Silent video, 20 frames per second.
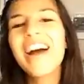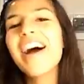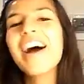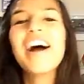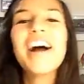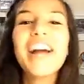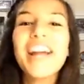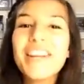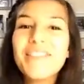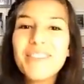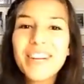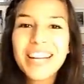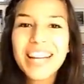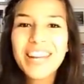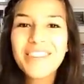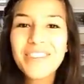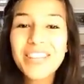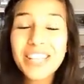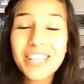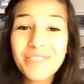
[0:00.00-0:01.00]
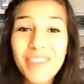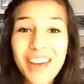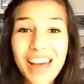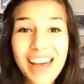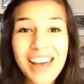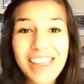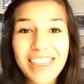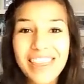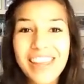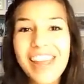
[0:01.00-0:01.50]
Hi, my name is
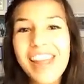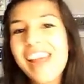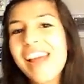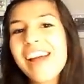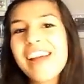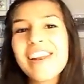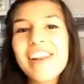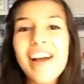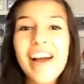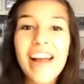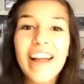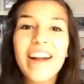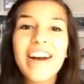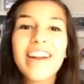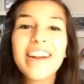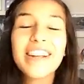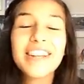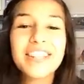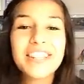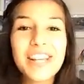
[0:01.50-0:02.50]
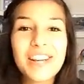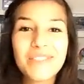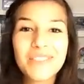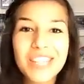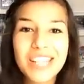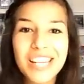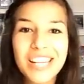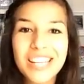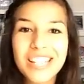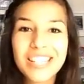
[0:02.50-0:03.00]
Beth, and I got
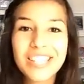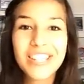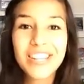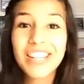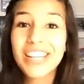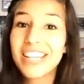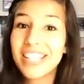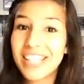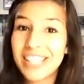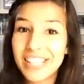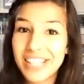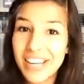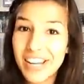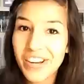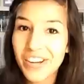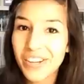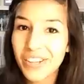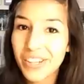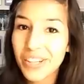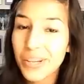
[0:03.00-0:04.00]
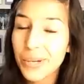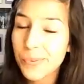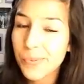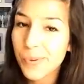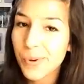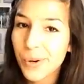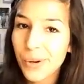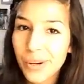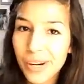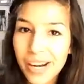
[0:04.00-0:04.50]
accepted into the Disney College
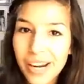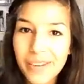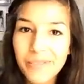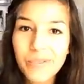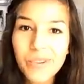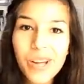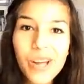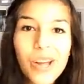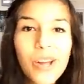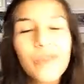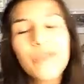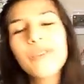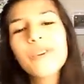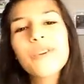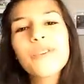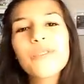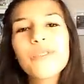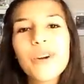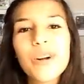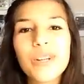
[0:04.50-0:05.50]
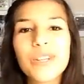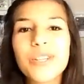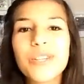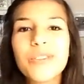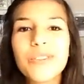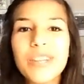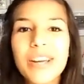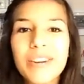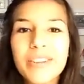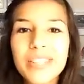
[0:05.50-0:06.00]
program for fall
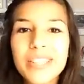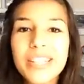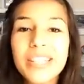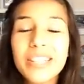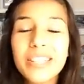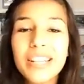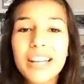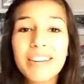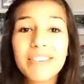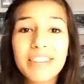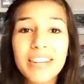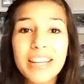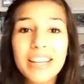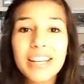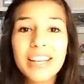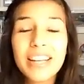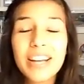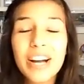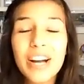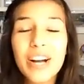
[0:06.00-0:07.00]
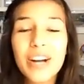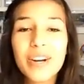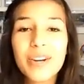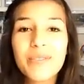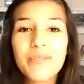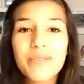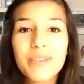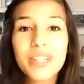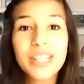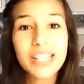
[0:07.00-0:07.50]
2011
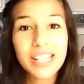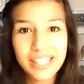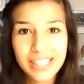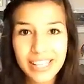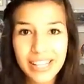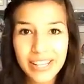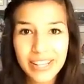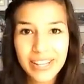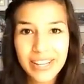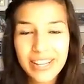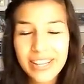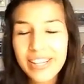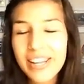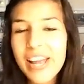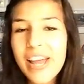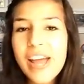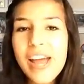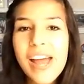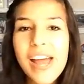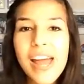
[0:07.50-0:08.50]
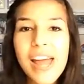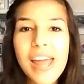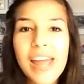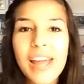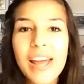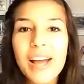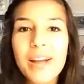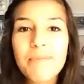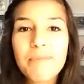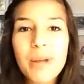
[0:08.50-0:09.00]
um, for Disneyland,
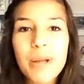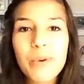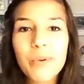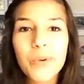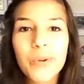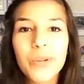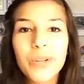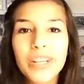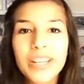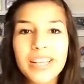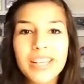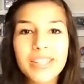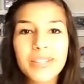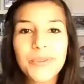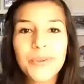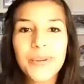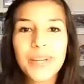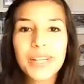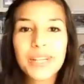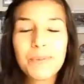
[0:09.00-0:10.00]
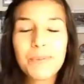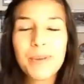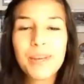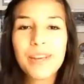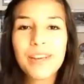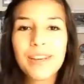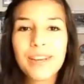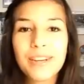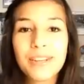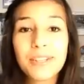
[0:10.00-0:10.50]
and my role is going to
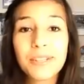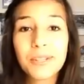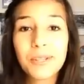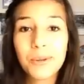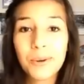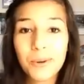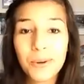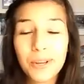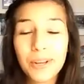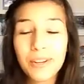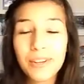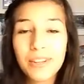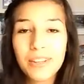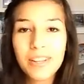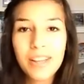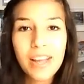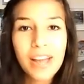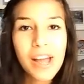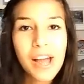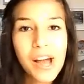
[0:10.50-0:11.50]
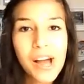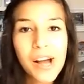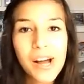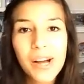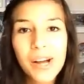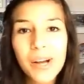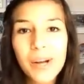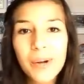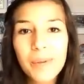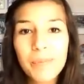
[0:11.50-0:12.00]
be custodial,
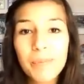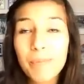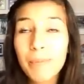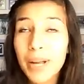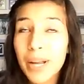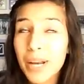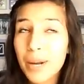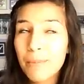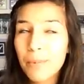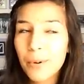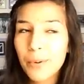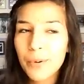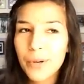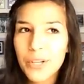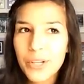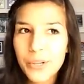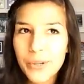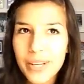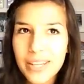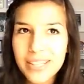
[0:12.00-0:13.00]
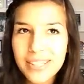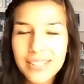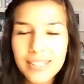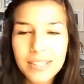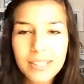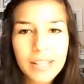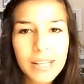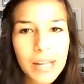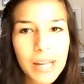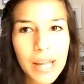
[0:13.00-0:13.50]
um, my number one
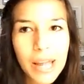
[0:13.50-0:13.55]
choice.